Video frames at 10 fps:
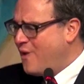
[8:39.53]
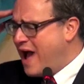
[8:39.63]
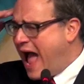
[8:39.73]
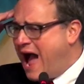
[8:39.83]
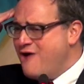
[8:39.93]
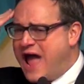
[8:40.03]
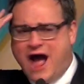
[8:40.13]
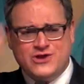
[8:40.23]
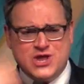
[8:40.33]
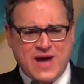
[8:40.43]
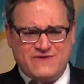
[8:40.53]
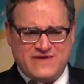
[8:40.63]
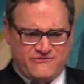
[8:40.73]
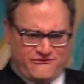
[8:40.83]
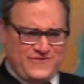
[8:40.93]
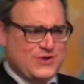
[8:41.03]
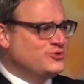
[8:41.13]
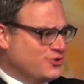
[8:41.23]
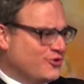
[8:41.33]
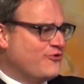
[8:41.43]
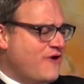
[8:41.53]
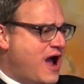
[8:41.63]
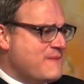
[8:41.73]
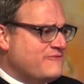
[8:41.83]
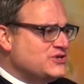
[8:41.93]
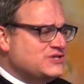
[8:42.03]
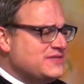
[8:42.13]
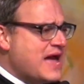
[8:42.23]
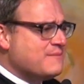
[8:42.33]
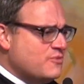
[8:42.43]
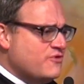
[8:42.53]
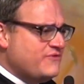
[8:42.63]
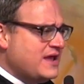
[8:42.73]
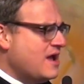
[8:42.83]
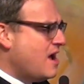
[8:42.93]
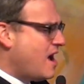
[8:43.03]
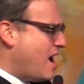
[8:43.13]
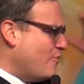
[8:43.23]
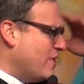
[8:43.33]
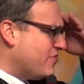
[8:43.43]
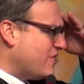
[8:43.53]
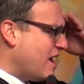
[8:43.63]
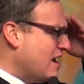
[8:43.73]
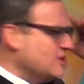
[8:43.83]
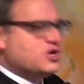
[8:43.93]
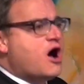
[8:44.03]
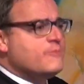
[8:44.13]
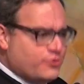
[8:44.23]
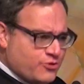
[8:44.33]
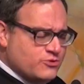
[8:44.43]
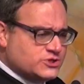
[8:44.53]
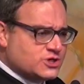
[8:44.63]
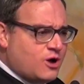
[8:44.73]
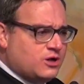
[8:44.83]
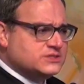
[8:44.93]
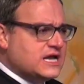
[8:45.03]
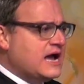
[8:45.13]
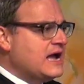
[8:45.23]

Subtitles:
How do you have a future crime? Have you seen that movie with Tom Cruise called